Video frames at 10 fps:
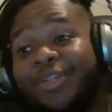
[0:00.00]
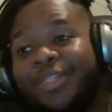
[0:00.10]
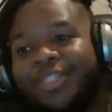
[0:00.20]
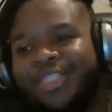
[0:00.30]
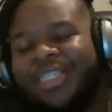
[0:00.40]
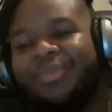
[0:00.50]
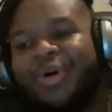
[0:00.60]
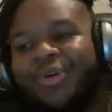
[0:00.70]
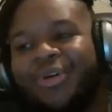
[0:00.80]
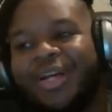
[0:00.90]
it because he seemed
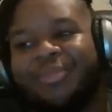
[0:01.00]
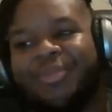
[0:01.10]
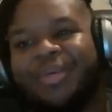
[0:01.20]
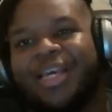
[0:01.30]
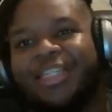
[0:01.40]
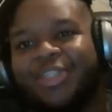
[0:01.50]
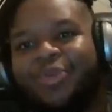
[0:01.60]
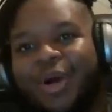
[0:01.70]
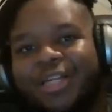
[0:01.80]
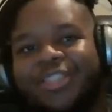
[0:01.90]
older. Like maybe he actually
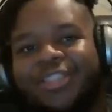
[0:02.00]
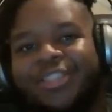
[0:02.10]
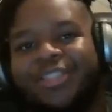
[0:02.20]
watched.